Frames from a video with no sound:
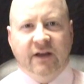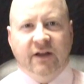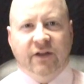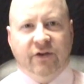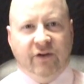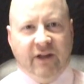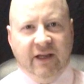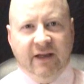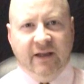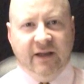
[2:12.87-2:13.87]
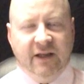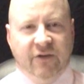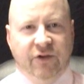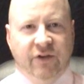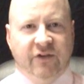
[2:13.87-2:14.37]
Thirdly,
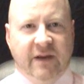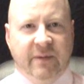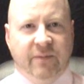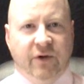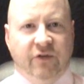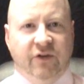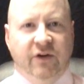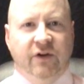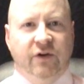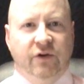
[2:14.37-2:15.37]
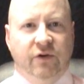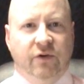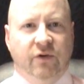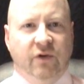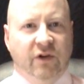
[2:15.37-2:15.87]
if you're the type of person
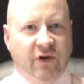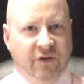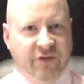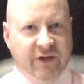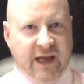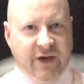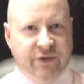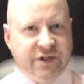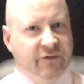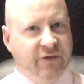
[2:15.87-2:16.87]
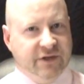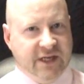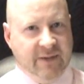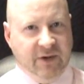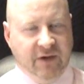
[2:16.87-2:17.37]
who learns a language the first
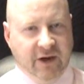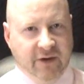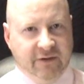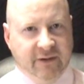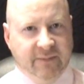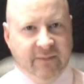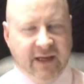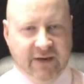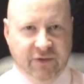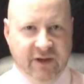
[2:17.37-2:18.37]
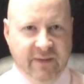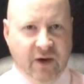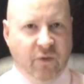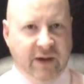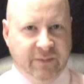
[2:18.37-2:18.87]
time you hear it, and I've only
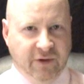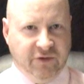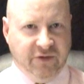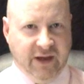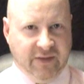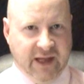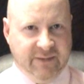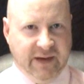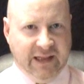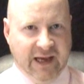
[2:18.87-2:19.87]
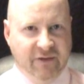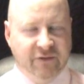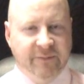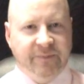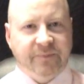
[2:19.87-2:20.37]
met one person like that in my
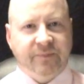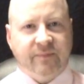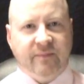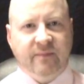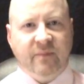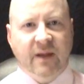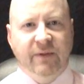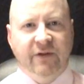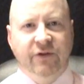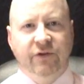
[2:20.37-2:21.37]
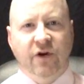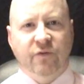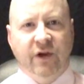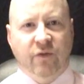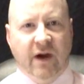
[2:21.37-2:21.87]
life, but if you
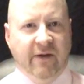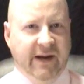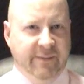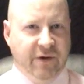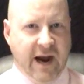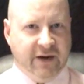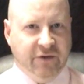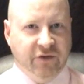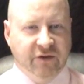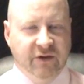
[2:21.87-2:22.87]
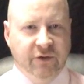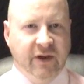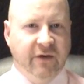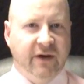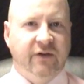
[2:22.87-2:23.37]
don't require any practice, you
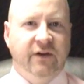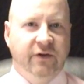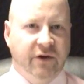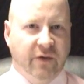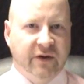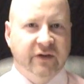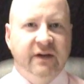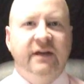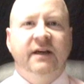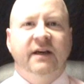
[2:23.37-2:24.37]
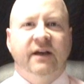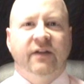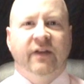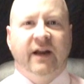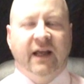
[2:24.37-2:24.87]
hear it, you know it,
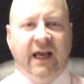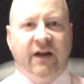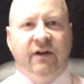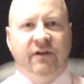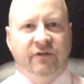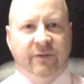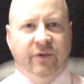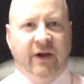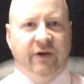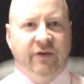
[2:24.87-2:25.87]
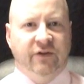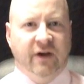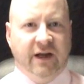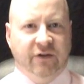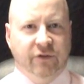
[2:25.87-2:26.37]
then again, Verbarrator is
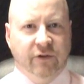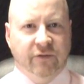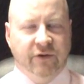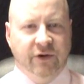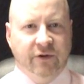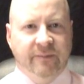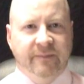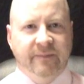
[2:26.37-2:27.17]
not a tool for you.